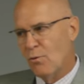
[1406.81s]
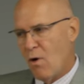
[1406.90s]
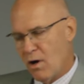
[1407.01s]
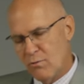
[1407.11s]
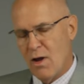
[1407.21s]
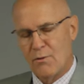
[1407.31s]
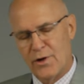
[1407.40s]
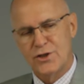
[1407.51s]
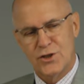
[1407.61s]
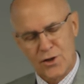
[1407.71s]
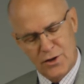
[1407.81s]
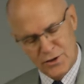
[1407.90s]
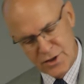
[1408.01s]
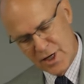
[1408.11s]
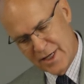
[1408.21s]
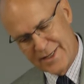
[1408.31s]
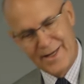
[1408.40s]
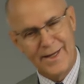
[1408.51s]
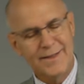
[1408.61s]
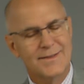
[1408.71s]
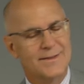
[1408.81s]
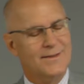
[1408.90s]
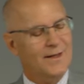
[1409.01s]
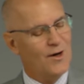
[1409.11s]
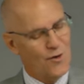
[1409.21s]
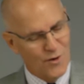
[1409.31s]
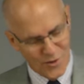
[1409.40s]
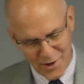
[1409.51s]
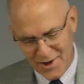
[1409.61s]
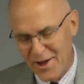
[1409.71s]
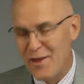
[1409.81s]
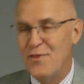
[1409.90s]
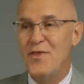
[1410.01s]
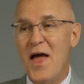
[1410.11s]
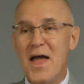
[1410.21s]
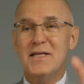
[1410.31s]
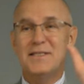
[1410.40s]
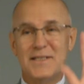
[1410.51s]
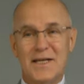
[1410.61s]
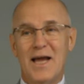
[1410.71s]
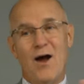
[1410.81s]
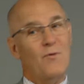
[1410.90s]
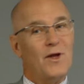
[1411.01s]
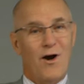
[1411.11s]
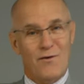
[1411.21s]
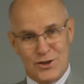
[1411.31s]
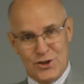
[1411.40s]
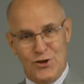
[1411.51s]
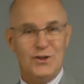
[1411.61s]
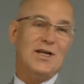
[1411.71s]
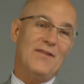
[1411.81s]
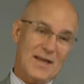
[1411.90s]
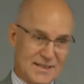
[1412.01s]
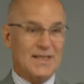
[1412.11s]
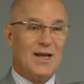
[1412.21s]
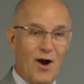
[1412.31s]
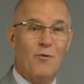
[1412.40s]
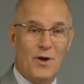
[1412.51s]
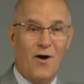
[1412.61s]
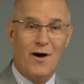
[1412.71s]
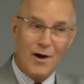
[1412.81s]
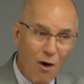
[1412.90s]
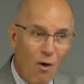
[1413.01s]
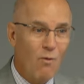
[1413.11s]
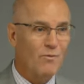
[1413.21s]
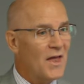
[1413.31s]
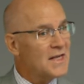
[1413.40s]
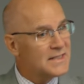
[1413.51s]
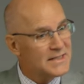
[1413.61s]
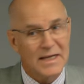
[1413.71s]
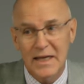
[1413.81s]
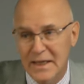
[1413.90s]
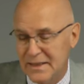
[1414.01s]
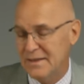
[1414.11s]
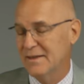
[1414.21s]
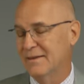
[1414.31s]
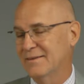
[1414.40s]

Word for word: the walk while we're in church. Kids, you know, they see how we are in church and they see how we are at home. They see it.